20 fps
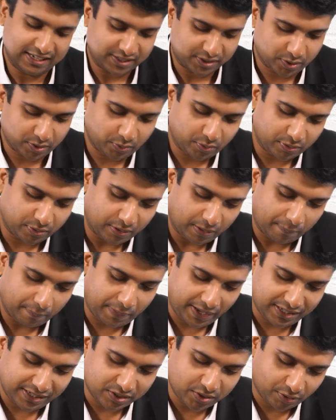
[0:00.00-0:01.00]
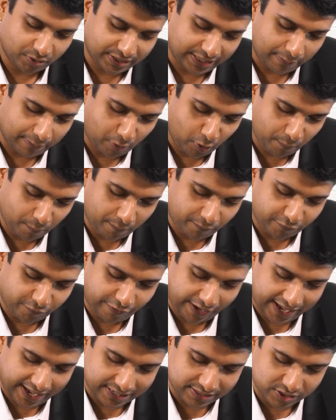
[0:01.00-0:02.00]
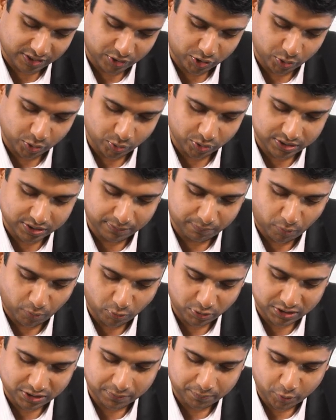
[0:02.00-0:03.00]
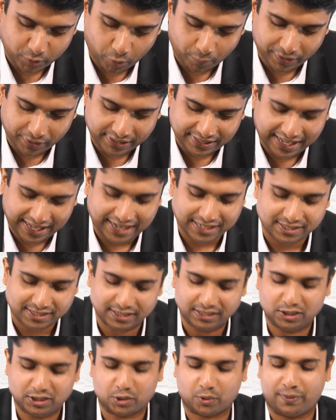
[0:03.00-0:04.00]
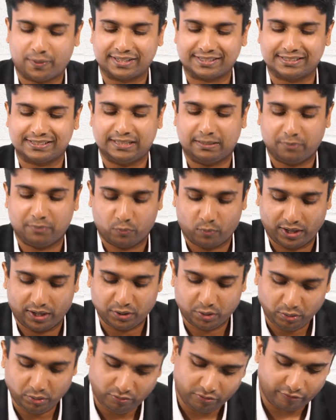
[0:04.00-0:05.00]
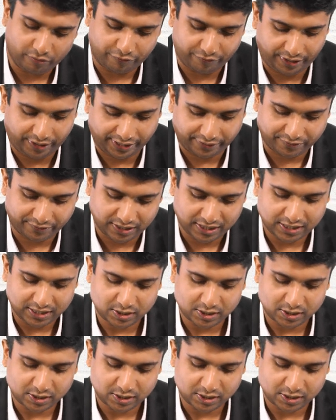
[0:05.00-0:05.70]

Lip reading: So based on the above facts, choose the most appropriate answer to question number 1 to 5.